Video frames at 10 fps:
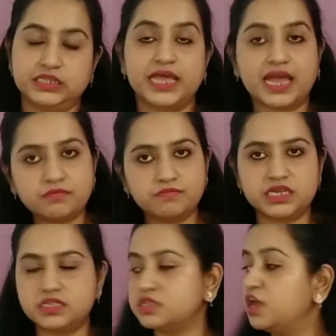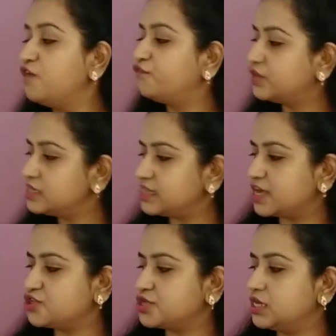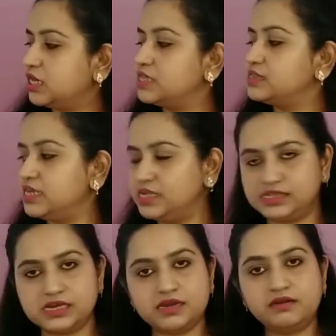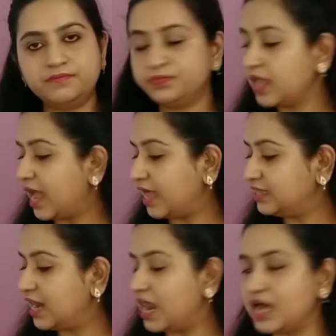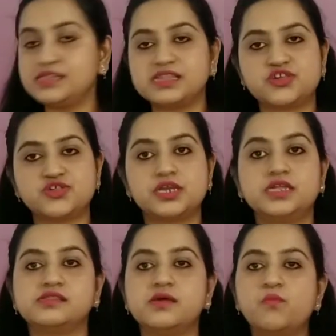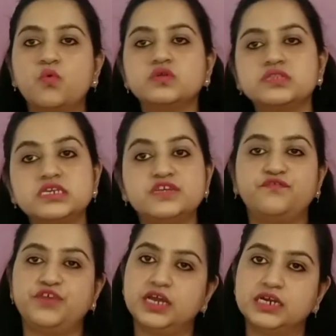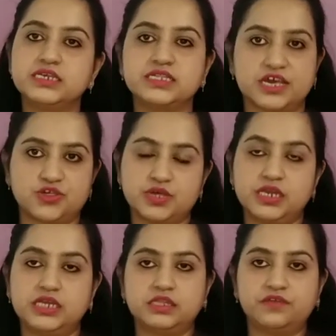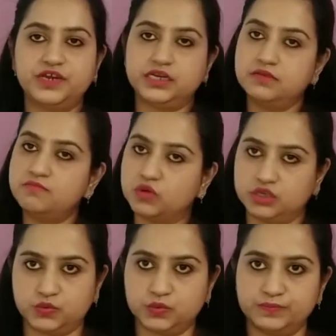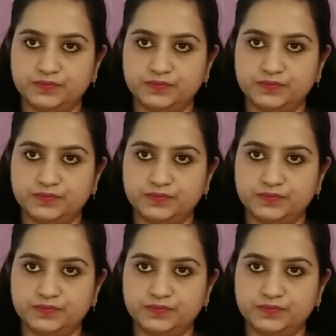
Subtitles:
That means first section is easier and the last section is the most difficult section in the reading module.